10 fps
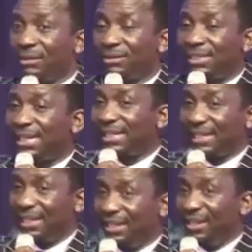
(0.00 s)
Say that
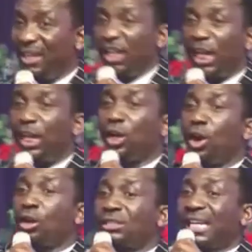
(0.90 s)
again. In
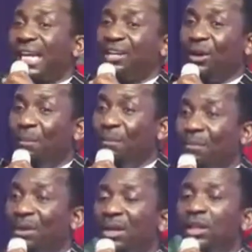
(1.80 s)
God's kingdom,
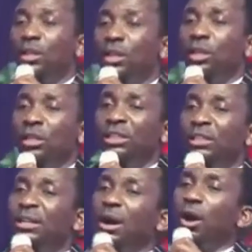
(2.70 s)

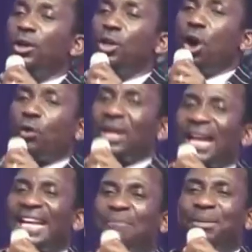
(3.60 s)
your
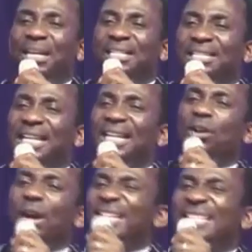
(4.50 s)
reliability
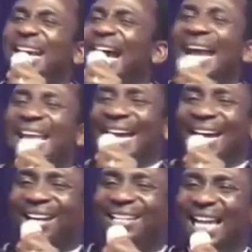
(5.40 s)
rates higher
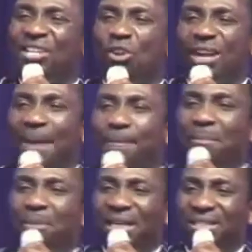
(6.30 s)
than your
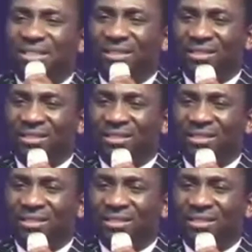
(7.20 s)
capability.